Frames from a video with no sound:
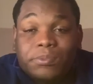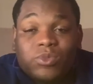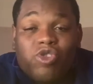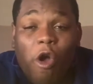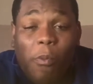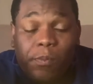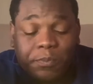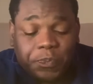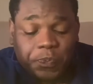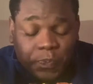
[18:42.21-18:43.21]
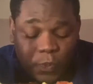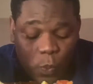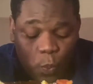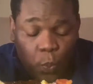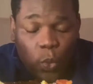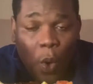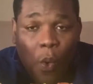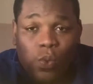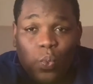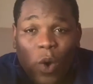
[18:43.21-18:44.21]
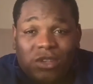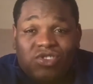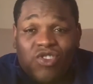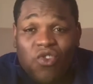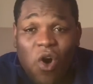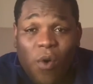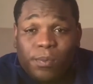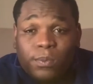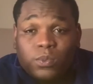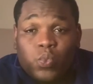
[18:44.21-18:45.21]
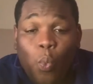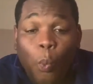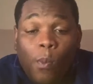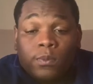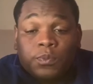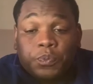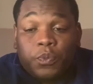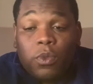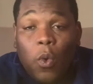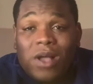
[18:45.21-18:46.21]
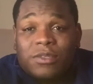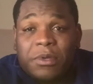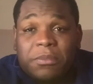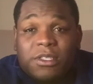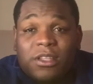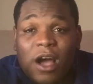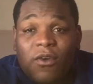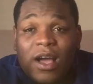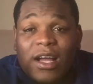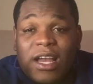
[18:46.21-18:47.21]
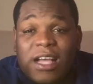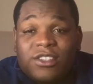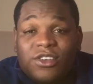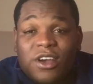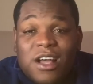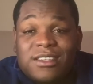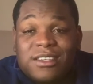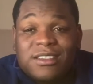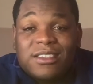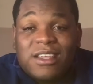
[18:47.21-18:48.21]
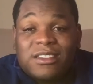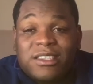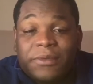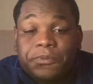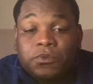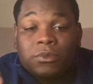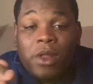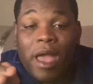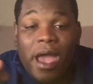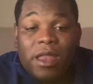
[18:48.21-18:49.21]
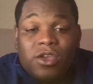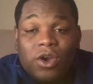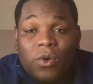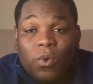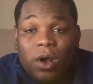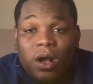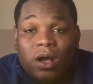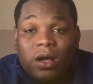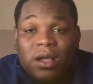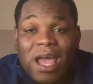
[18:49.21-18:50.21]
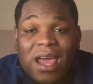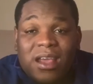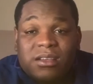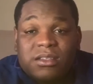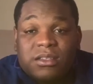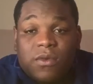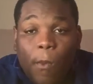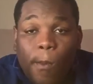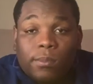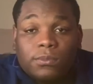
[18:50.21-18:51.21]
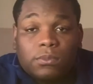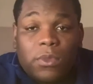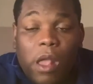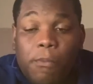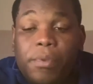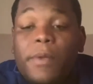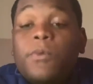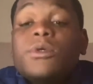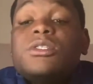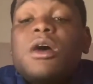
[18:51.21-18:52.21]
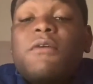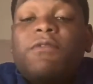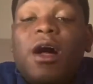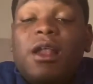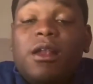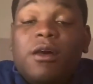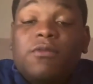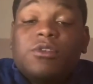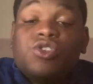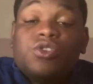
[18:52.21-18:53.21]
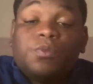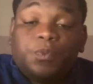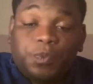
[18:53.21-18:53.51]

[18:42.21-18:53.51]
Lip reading: So once you grow, once people start recognizing your consistency and your work ethics, then people will start falling in love with you.